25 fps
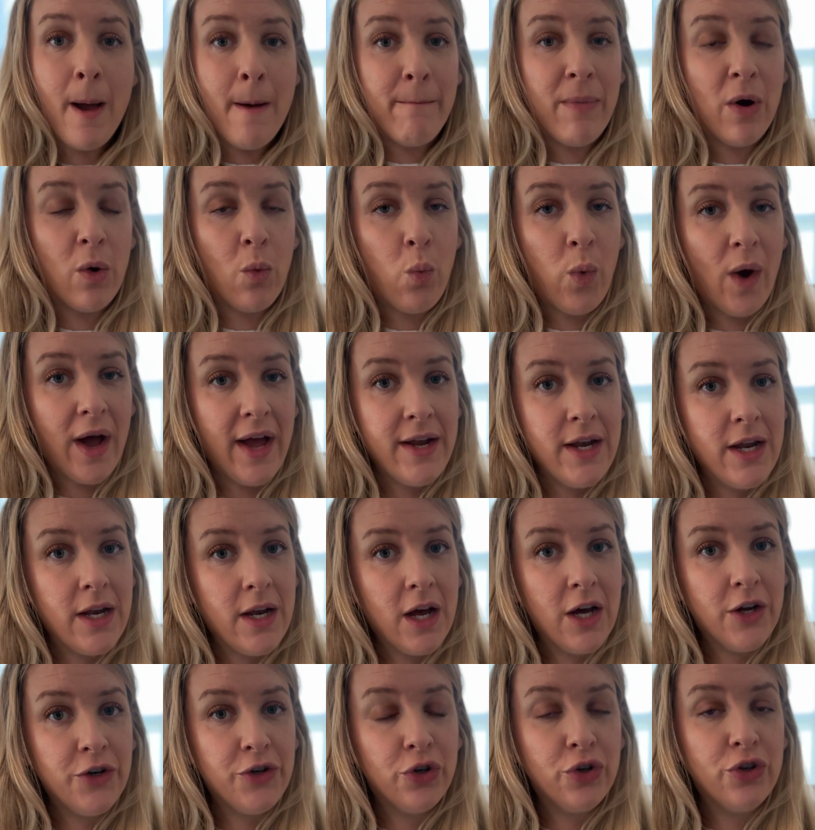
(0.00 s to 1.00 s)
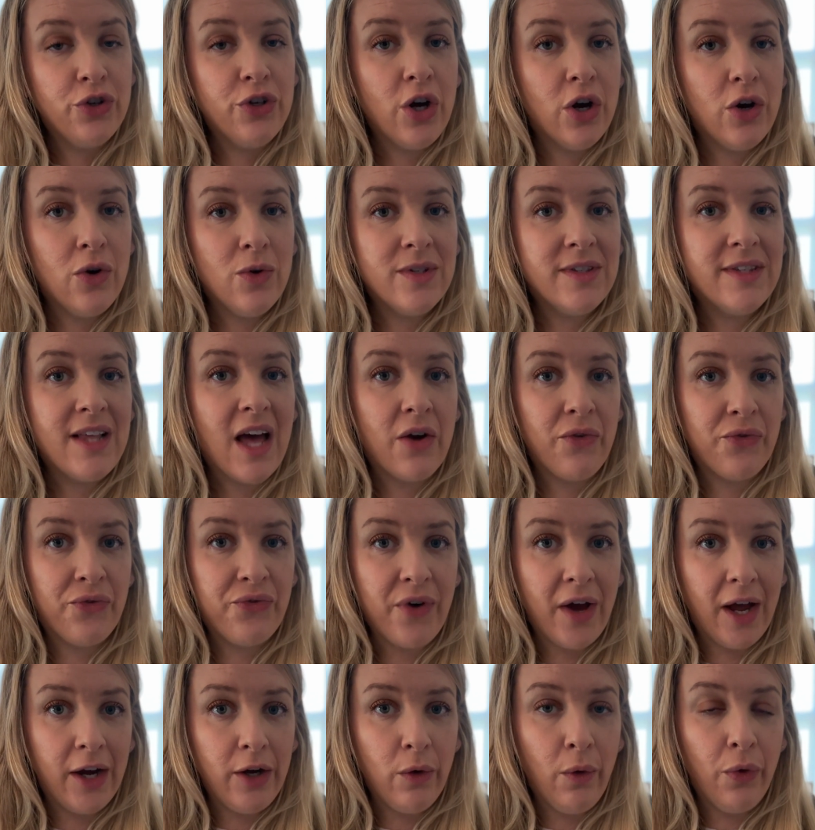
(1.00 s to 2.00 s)
But when it undergoes that
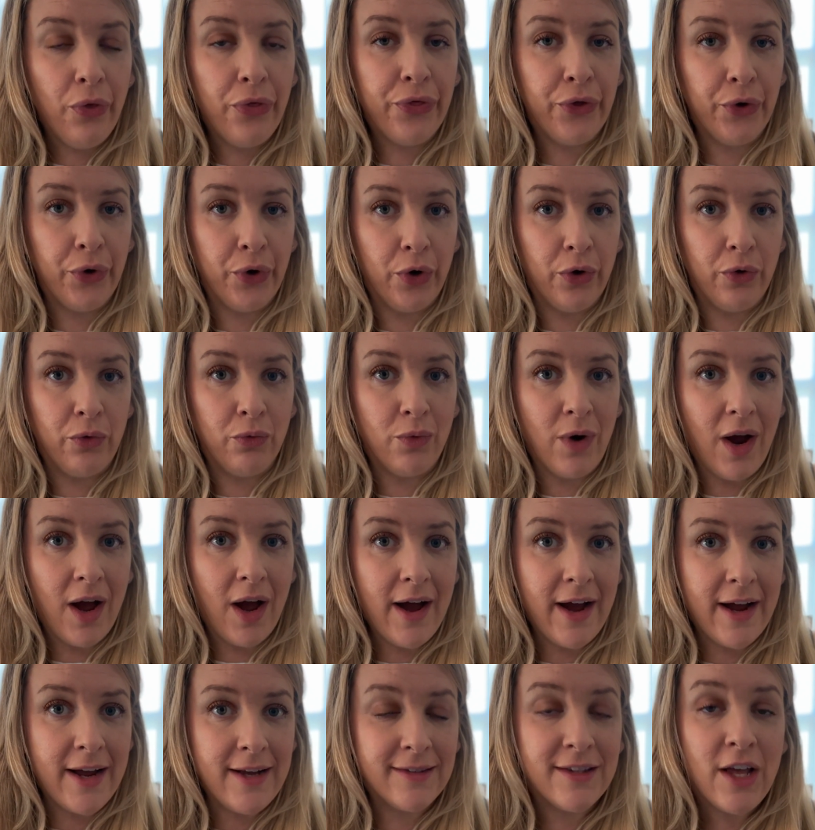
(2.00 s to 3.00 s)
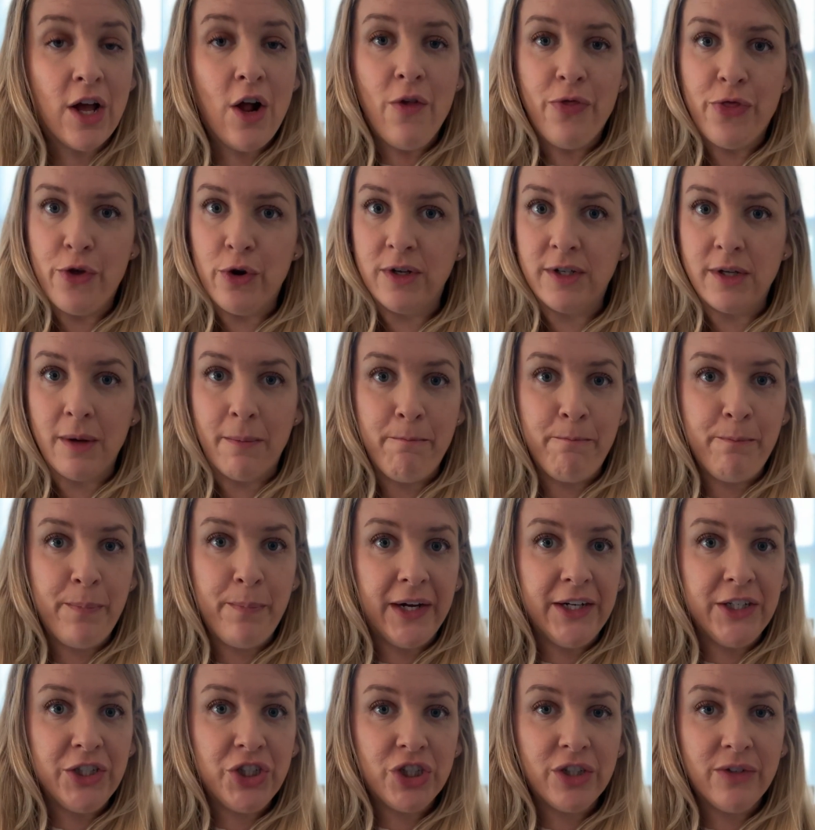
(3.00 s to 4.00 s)
final third rise, there's a
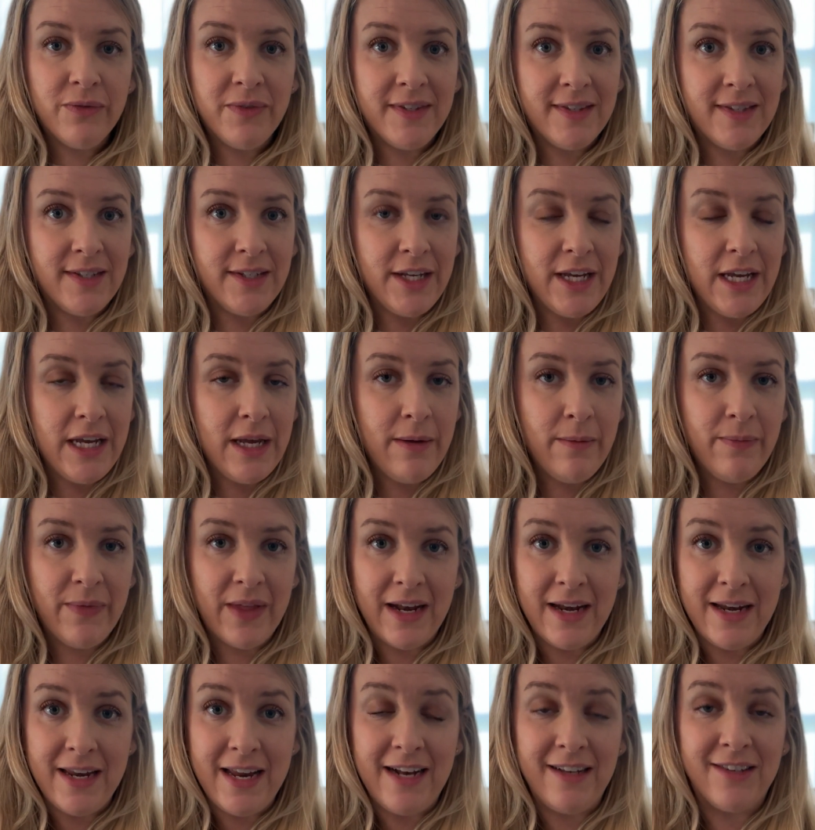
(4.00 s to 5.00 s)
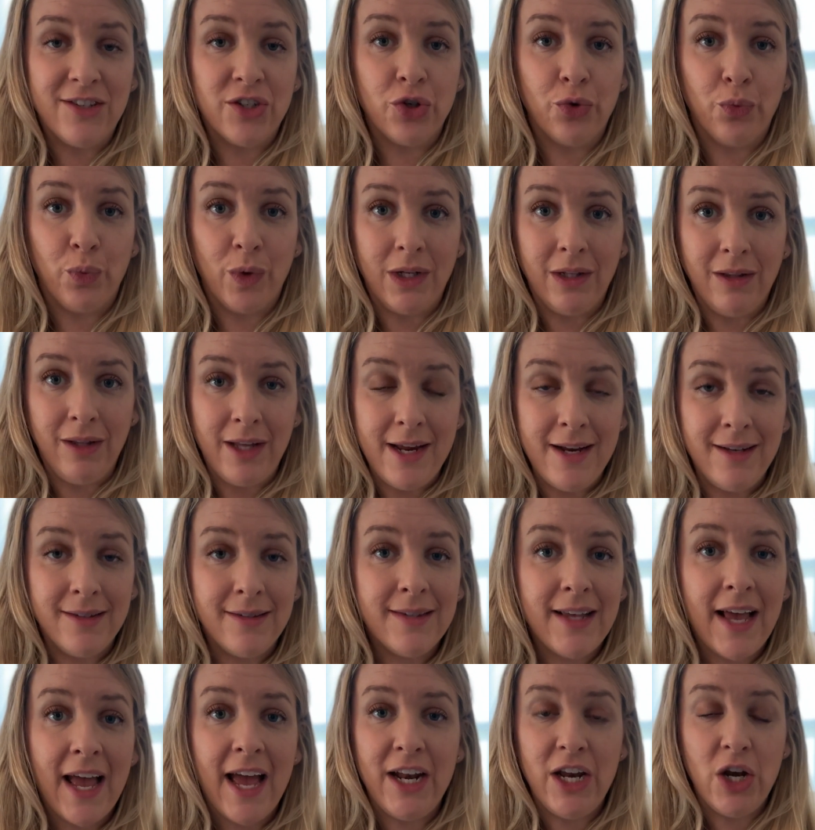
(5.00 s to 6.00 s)
bunch of steam that needs to
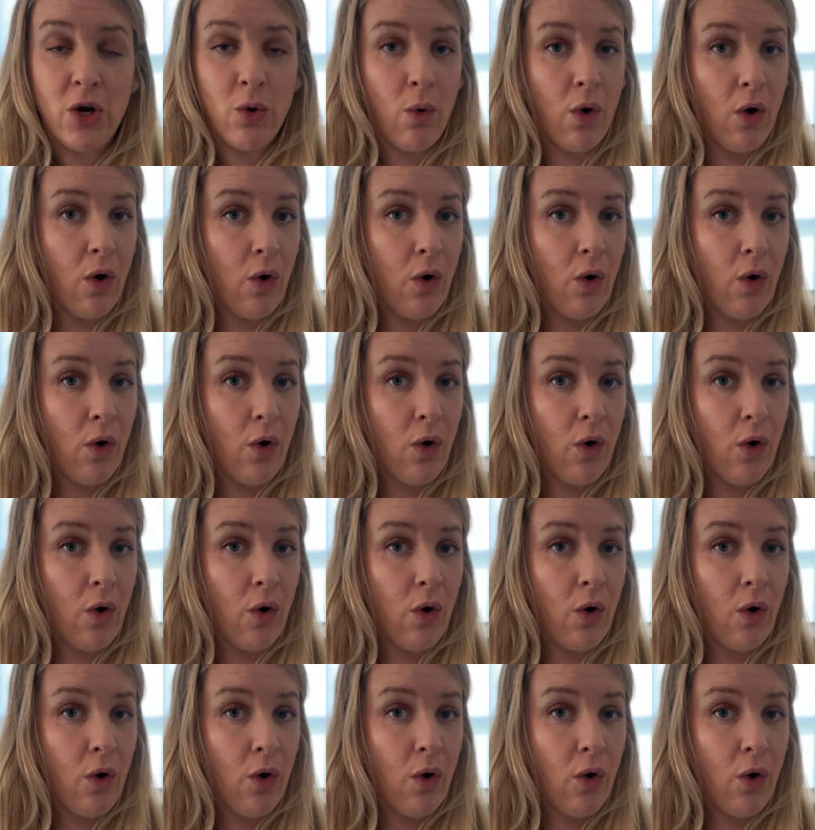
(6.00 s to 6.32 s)
release, and it will